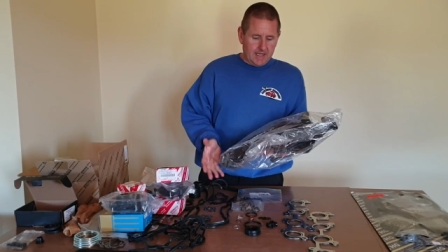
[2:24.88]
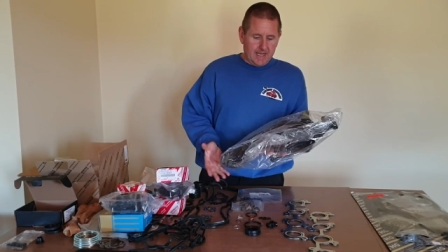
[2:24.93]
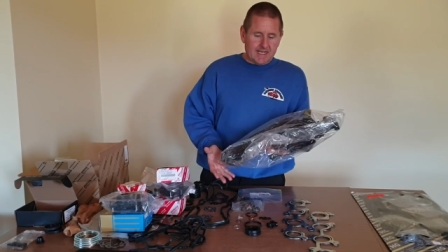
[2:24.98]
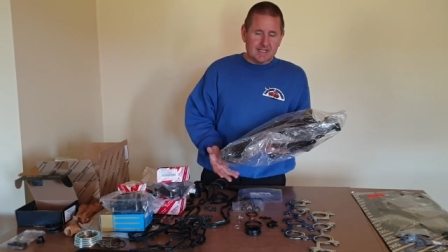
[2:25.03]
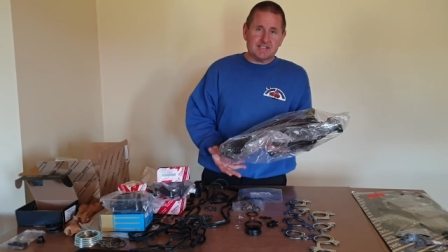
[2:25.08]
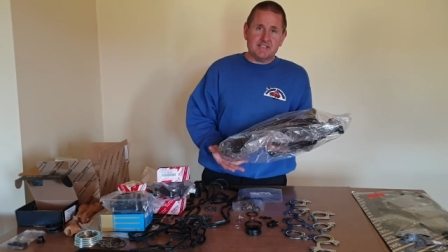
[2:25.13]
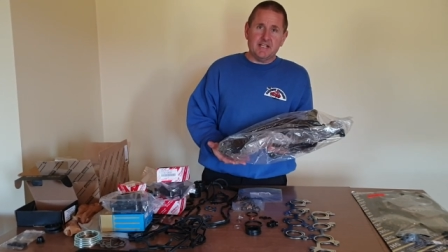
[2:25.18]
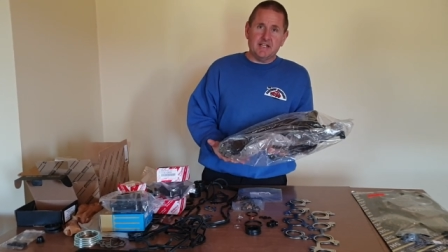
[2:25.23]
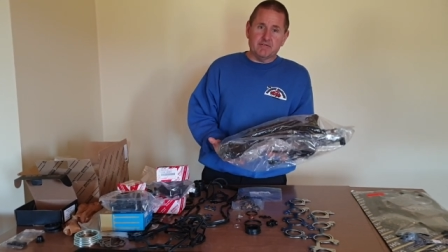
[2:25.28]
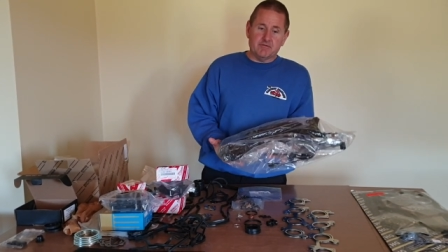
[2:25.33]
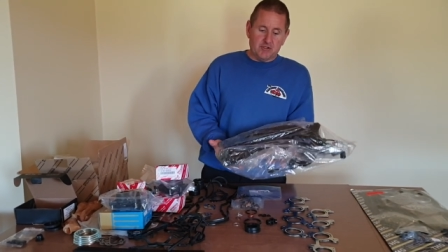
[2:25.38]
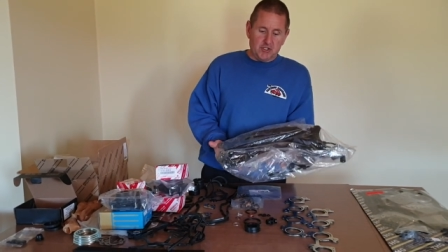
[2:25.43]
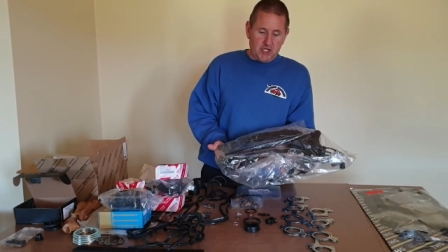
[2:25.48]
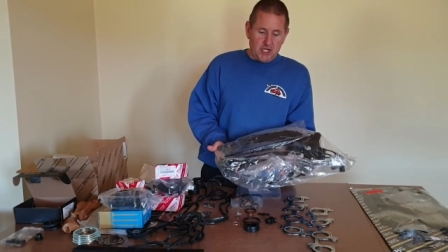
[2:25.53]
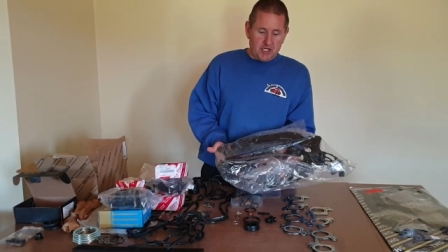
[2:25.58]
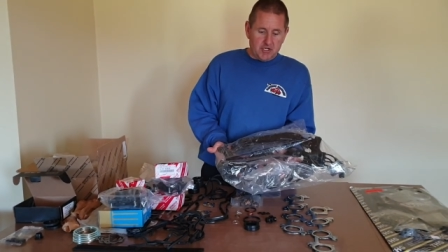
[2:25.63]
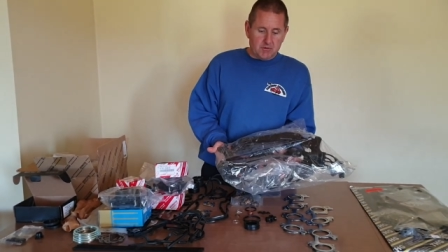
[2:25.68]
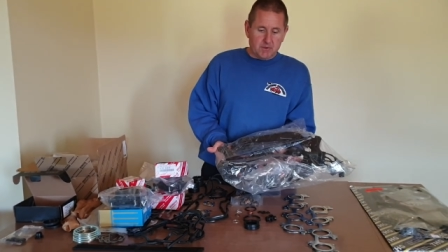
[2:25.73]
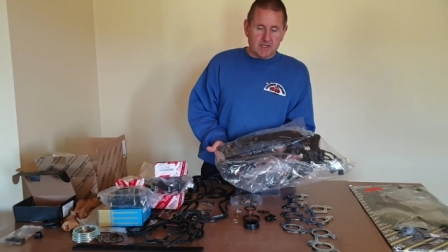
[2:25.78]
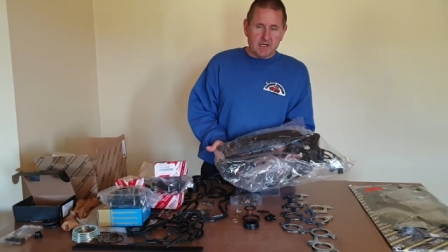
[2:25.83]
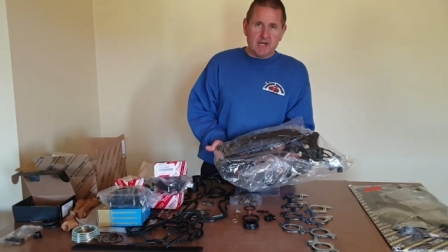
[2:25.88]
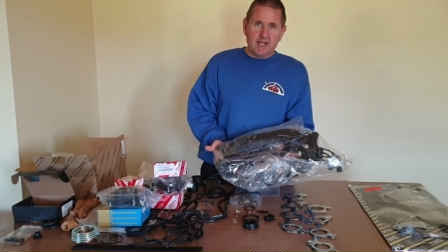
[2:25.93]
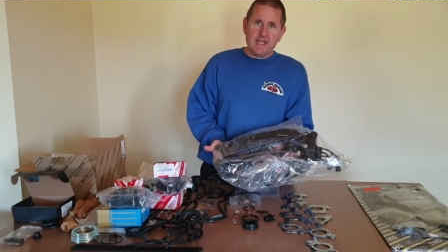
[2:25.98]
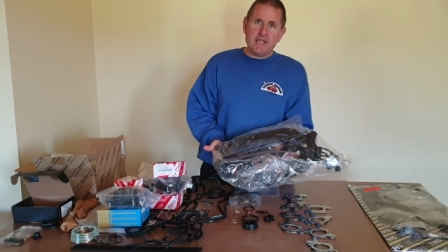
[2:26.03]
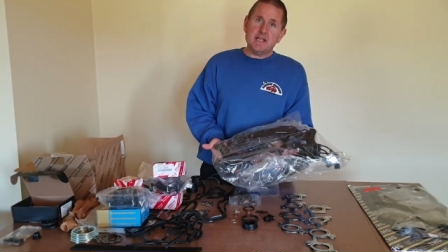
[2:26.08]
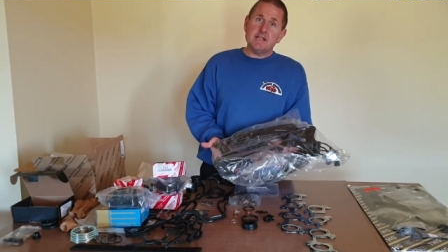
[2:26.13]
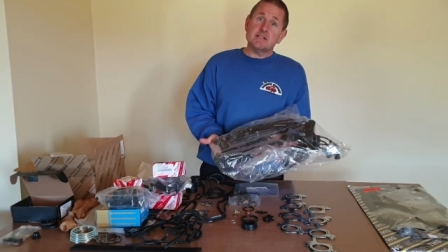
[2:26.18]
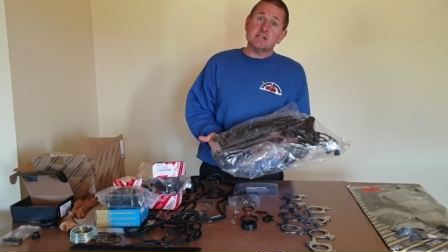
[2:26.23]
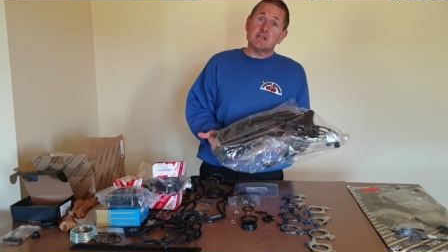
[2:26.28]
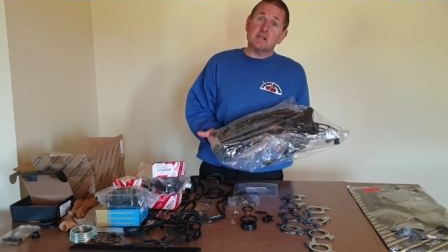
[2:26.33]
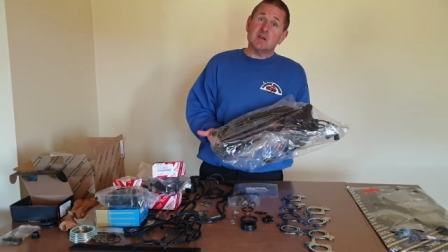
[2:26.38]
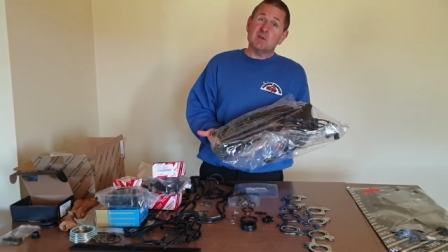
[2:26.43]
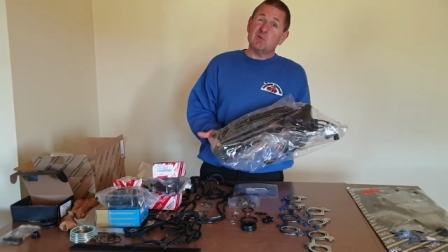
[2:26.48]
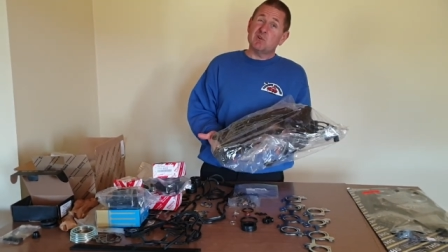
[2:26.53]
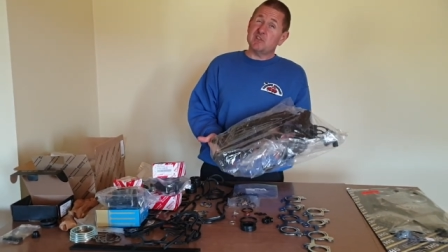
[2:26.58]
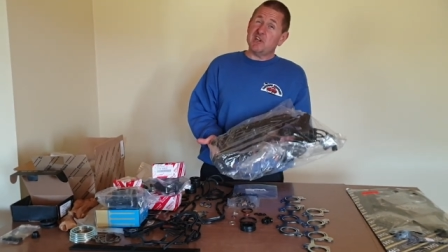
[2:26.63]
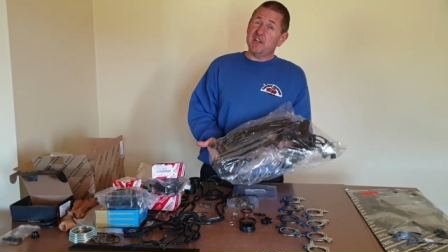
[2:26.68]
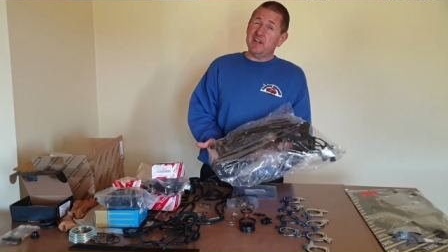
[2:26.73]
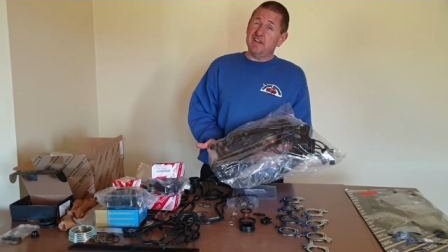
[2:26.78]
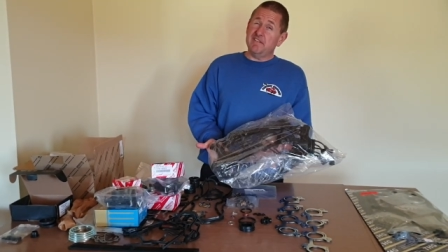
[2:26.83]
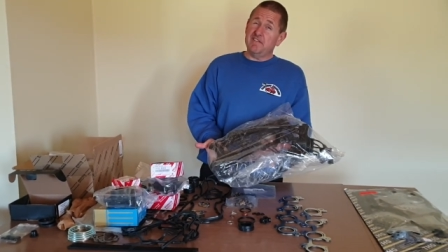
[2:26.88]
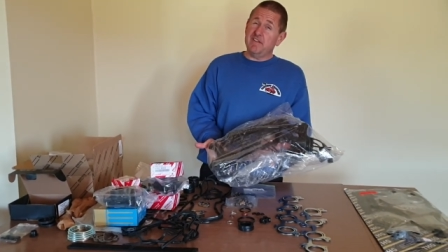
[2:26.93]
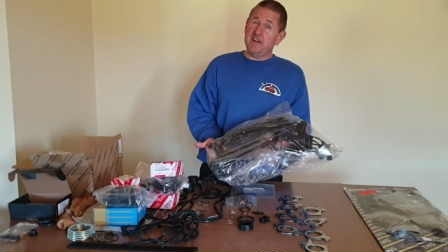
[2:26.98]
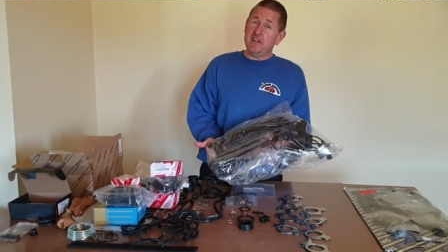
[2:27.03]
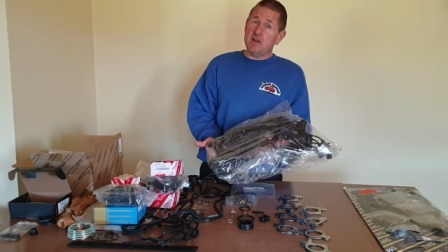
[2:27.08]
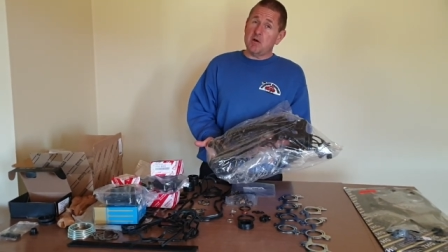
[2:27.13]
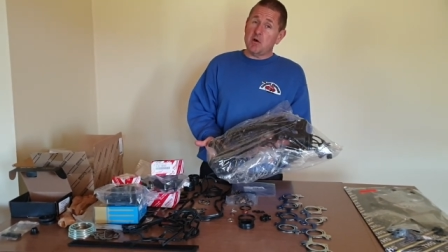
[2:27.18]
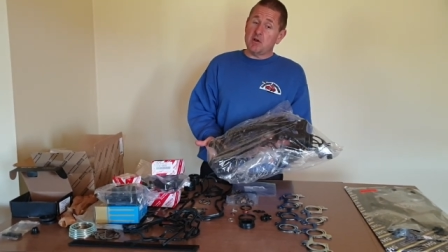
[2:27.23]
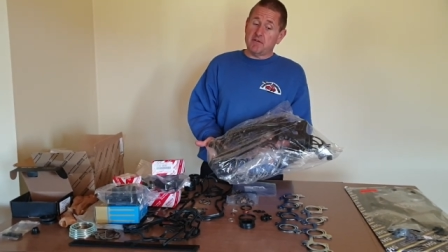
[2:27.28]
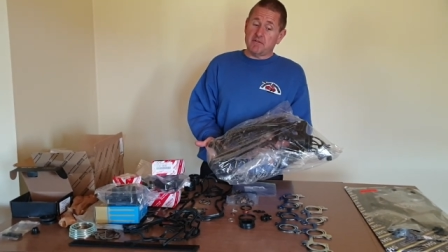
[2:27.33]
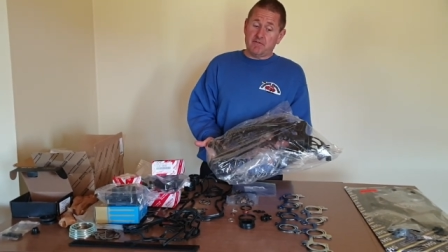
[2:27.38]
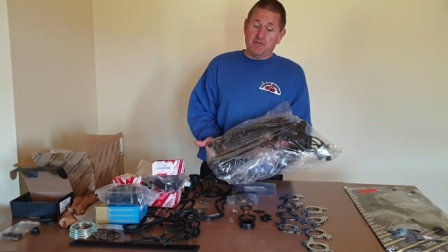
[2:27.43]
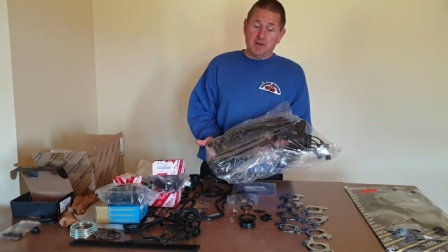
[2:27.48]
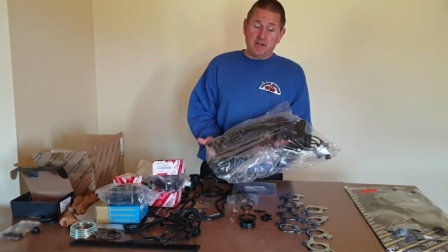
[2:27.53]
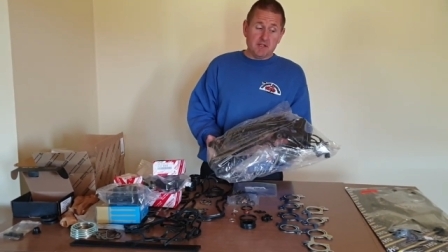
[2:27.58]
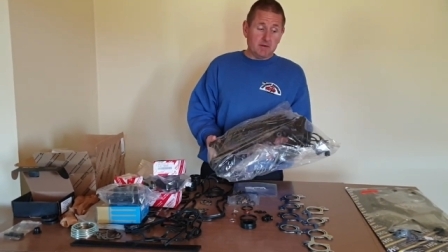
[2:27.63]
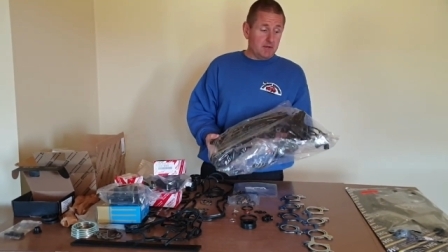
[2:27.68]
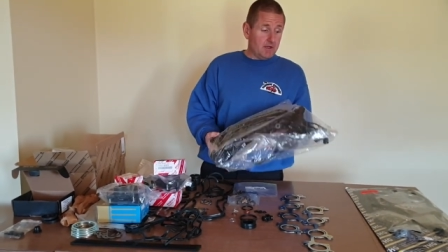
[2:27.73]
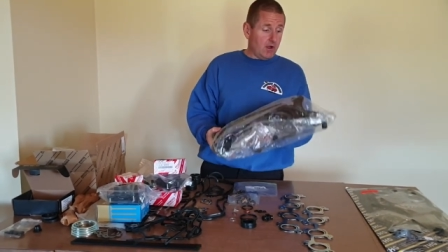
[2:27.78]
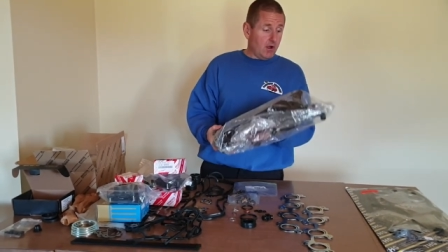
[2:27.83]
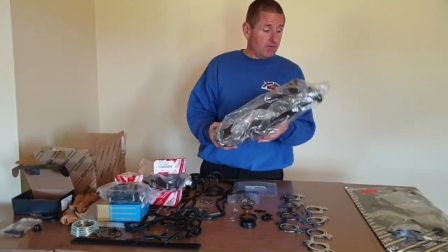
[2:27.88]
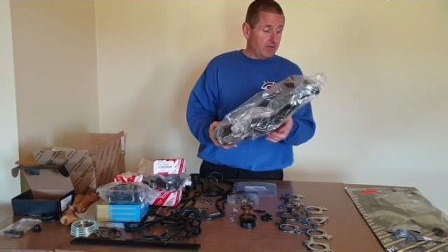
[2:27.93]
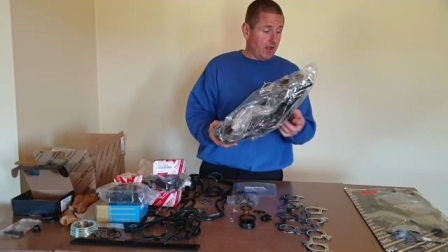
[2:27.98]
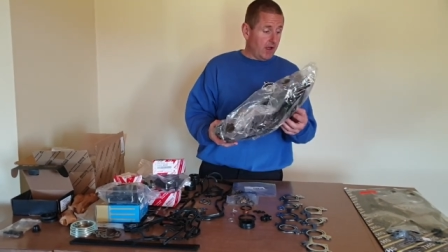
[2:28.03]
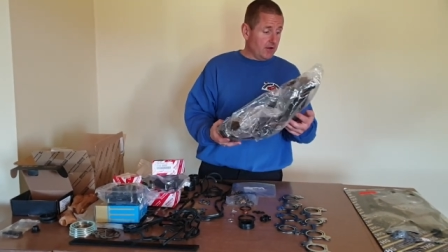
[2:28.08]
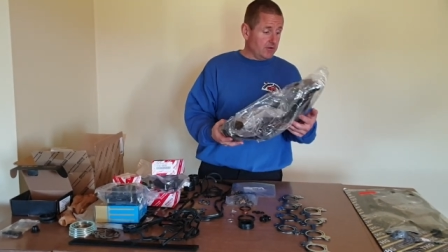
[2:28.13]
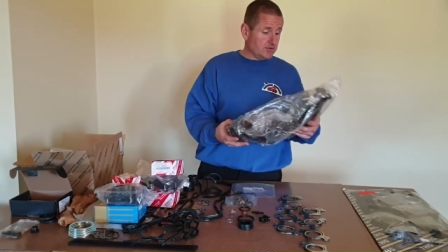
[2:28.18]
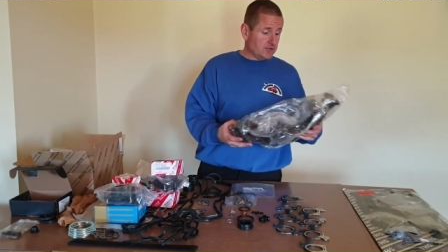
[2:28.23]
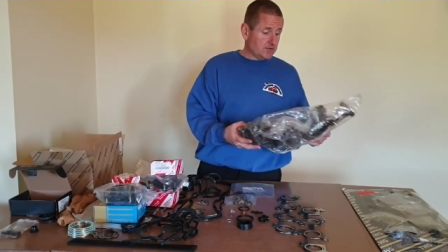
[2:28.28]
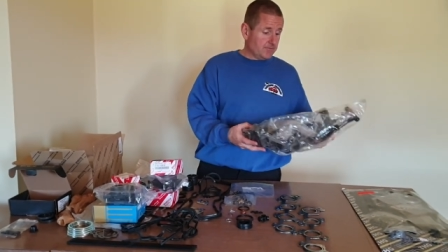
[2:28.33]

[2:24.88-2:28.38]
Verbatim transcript: a set of genuine leads, which I did a video on the fitting of those,